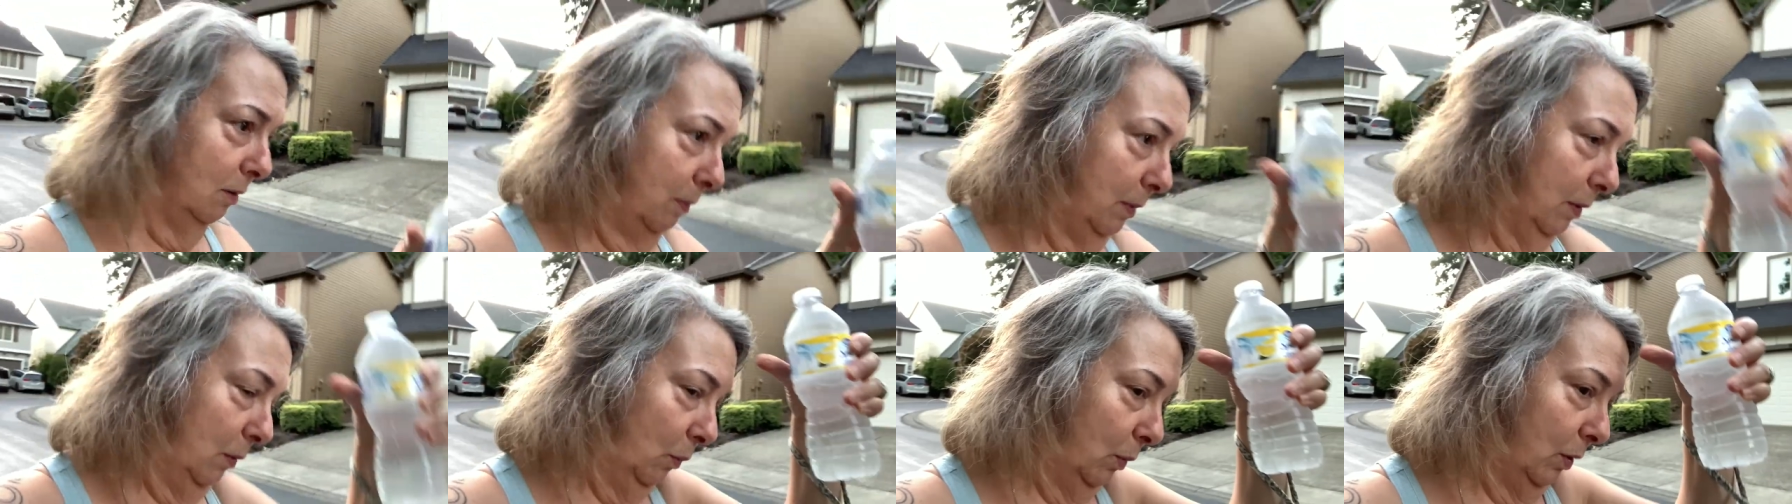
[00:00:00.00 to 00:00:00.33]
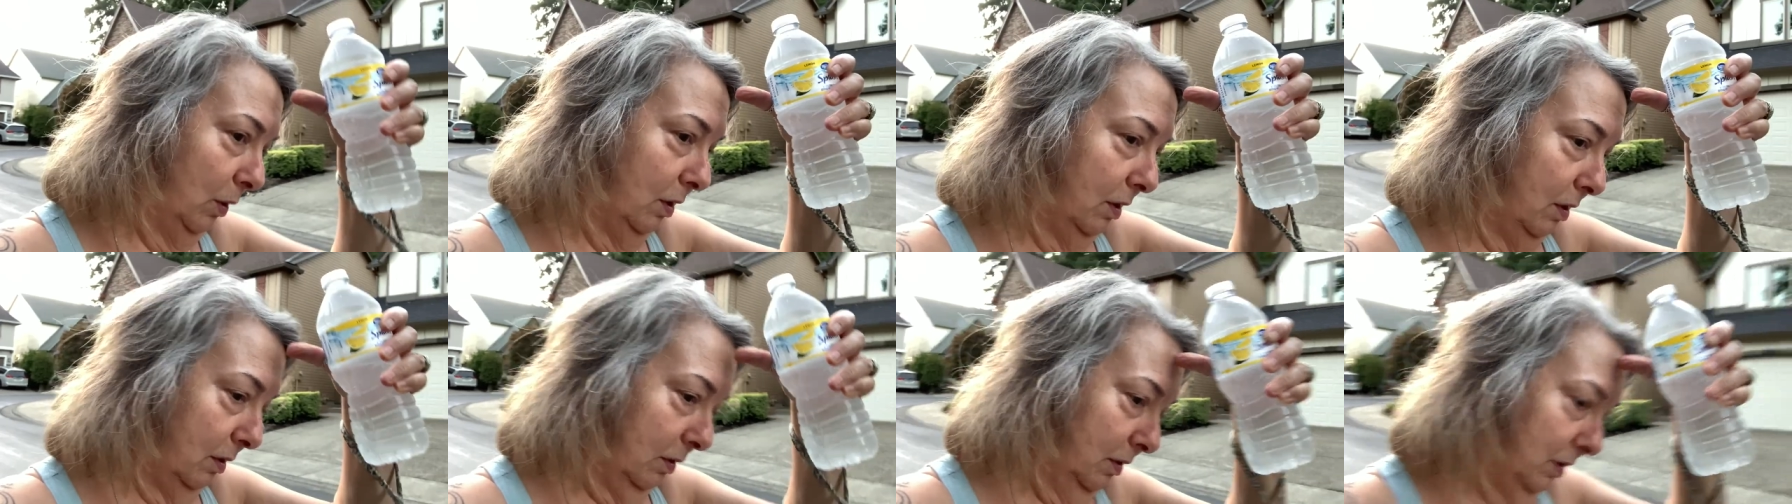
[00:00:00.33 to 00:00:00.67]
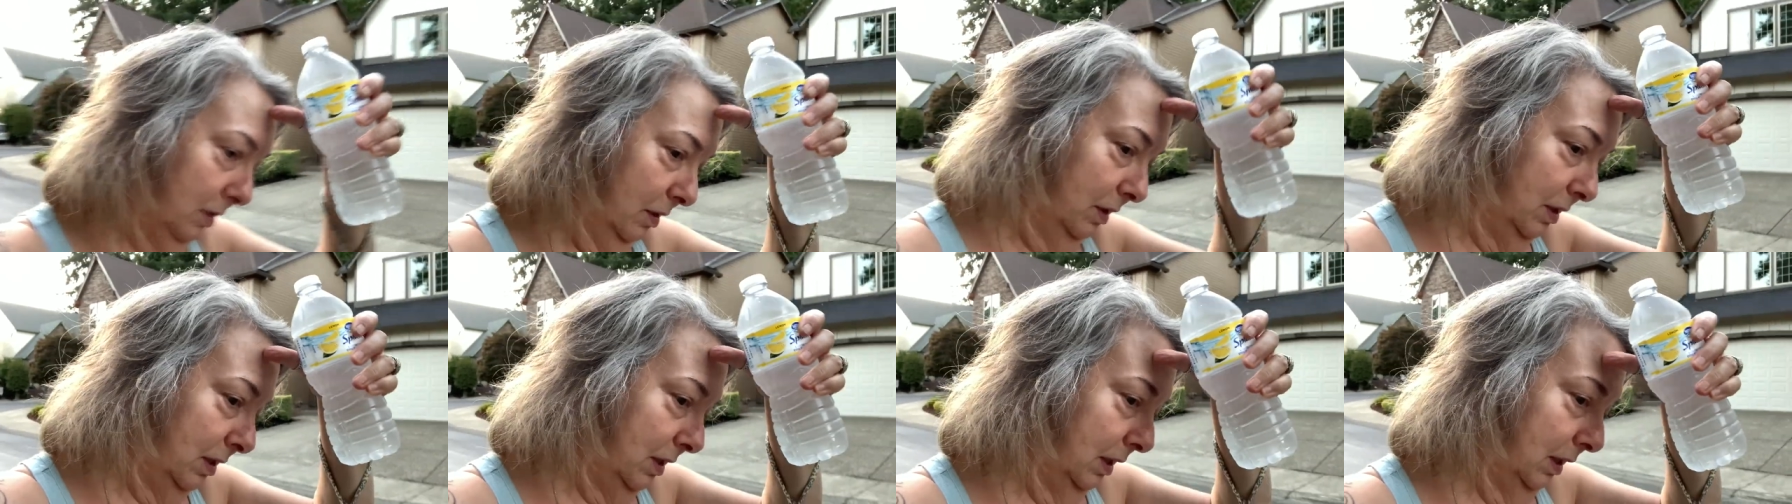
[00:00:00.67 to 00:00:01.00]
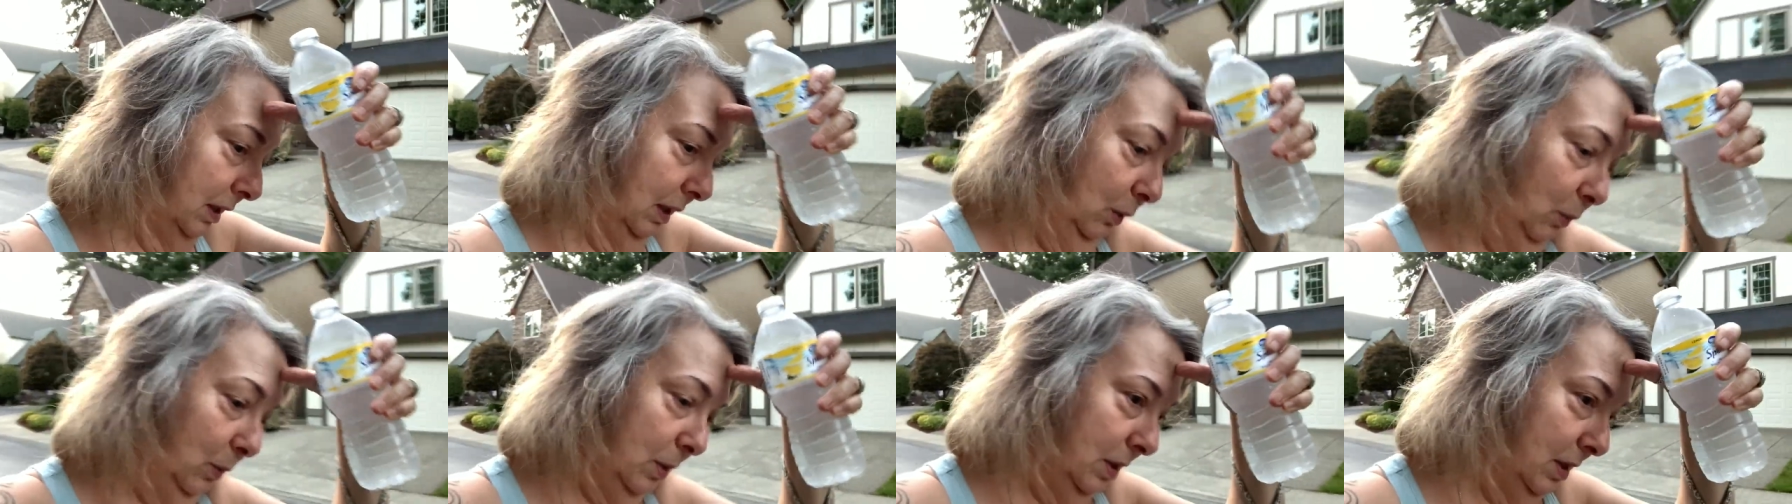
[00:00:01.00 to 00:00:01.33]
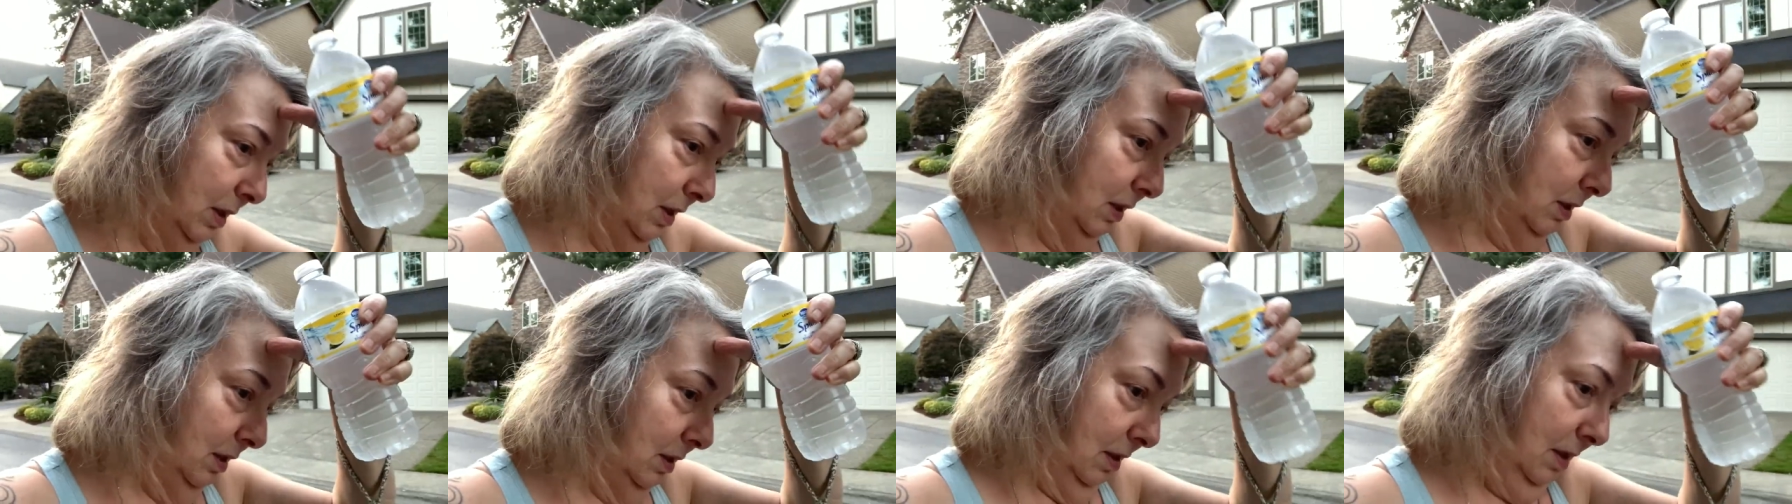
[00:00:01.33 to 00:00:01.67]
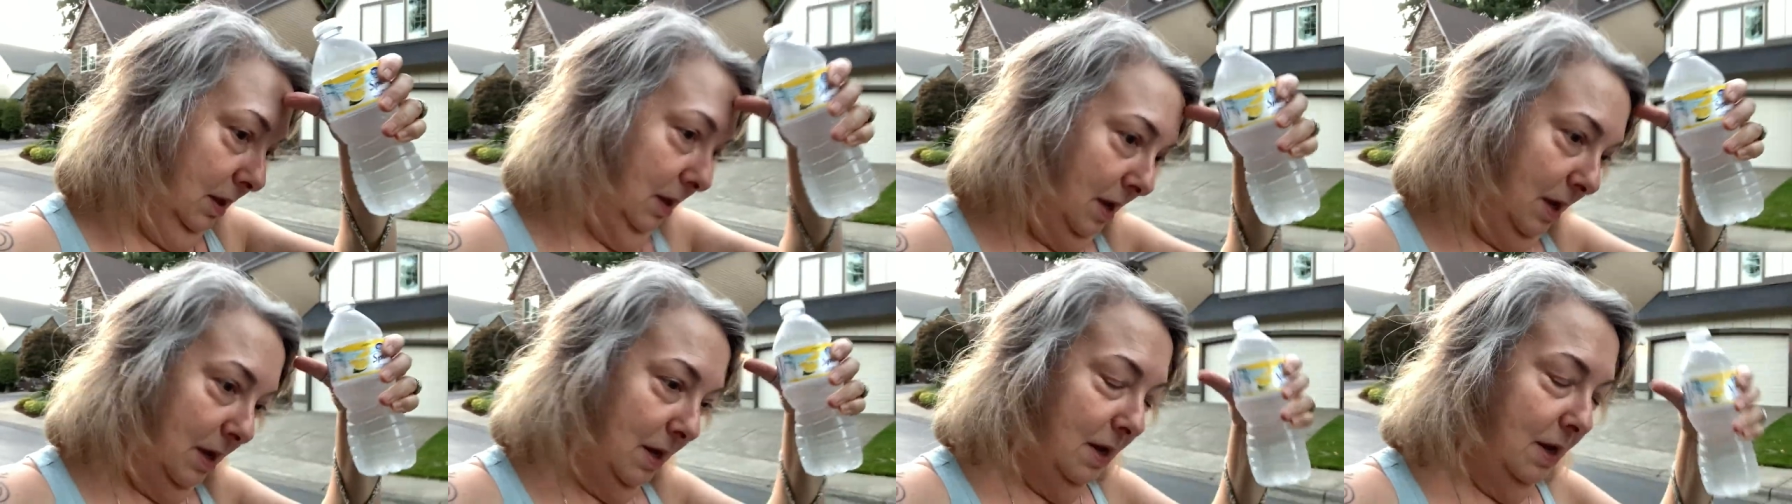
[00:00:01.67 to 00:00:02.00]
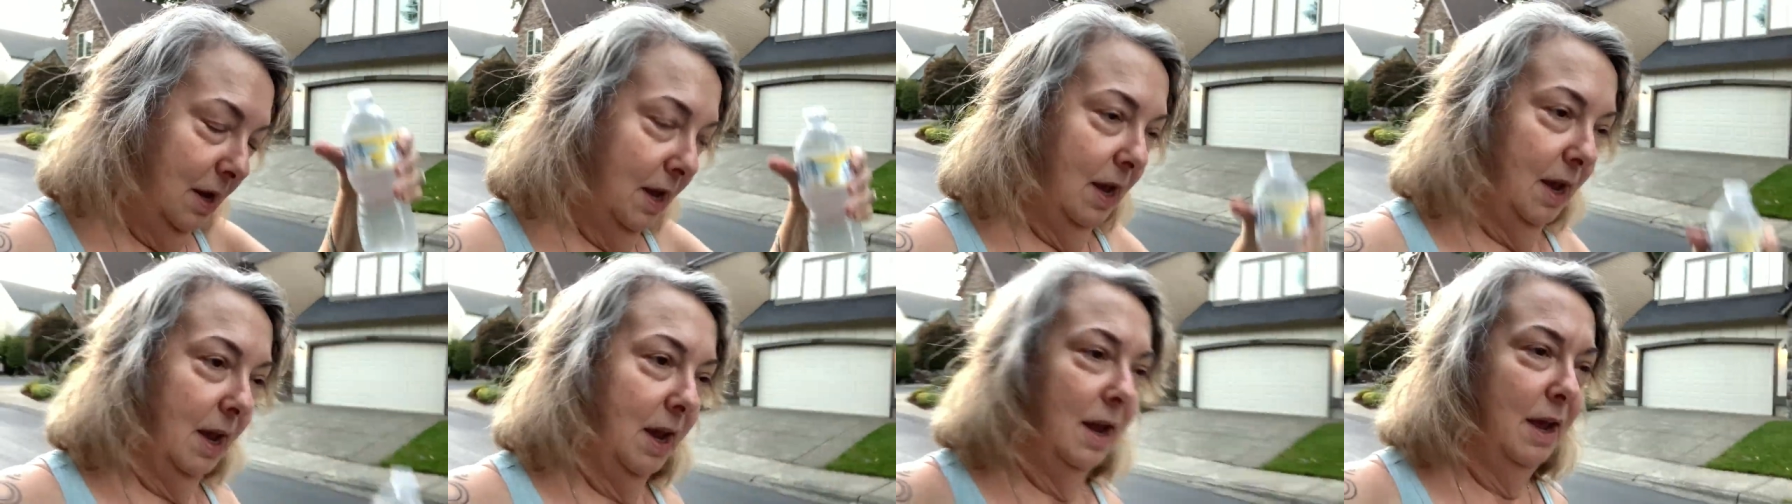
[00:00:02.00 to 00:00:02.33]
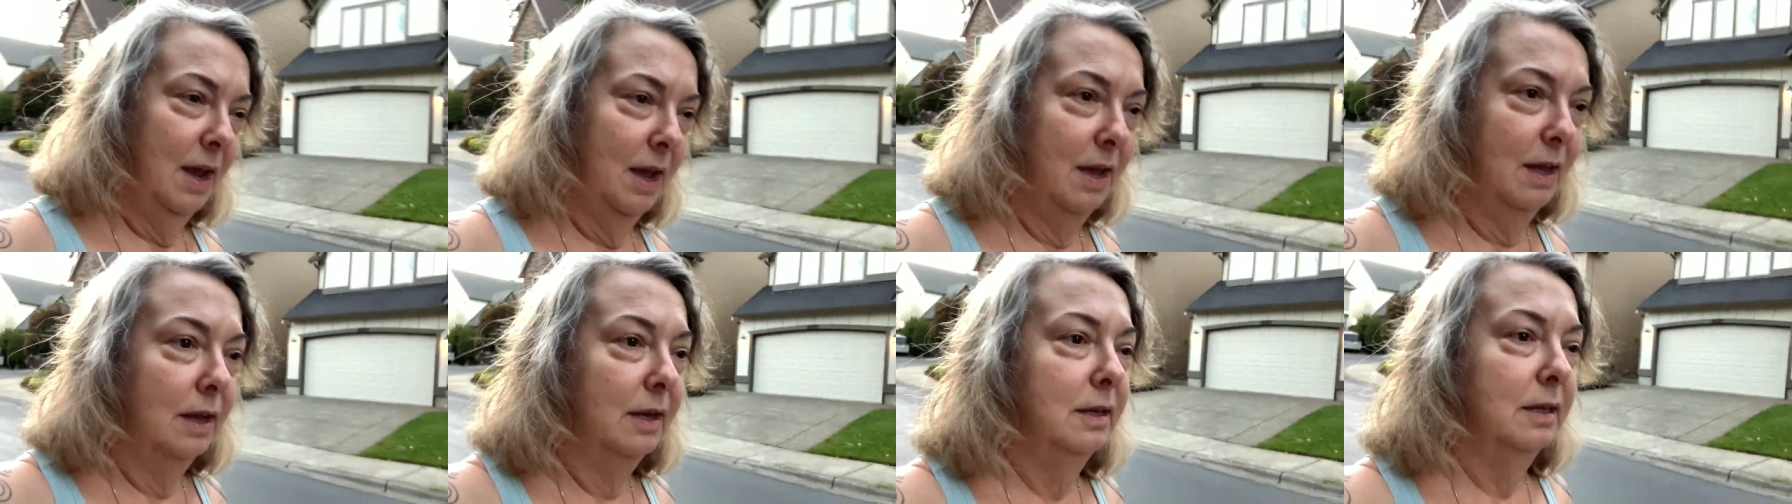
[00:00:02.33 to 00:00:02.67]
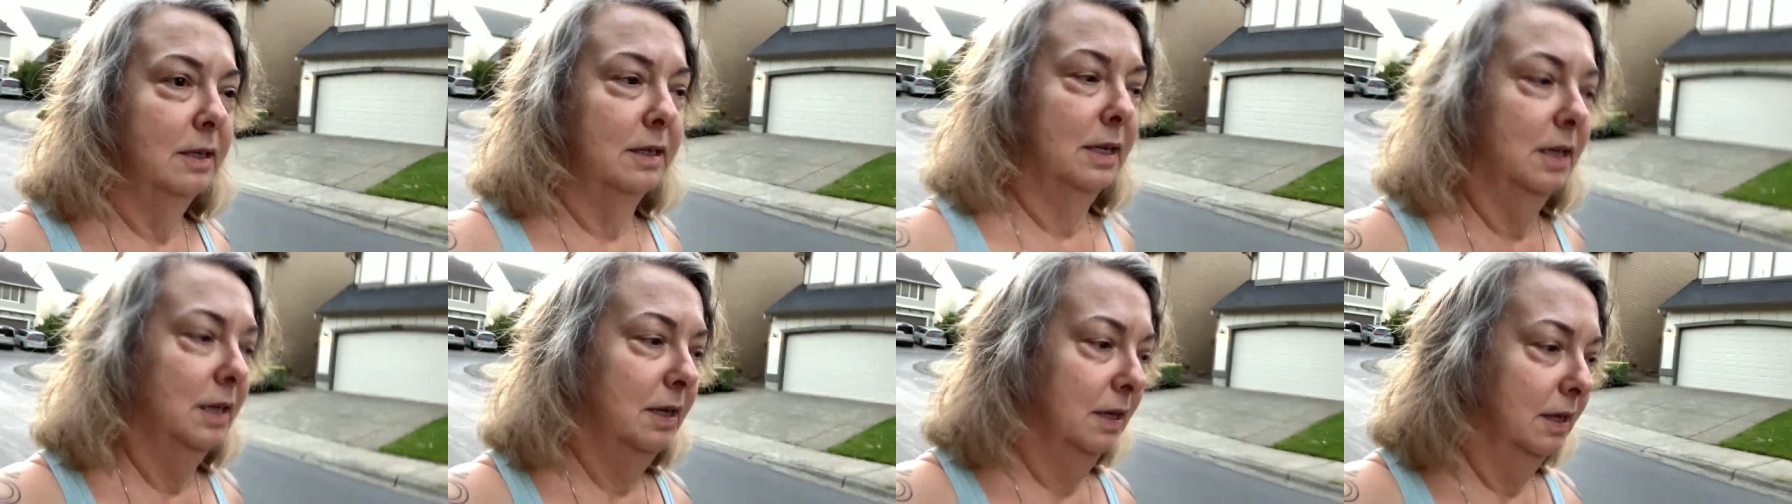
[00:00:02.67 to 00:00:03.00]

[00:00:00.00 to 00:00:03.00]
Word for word: but we're dealing with it. And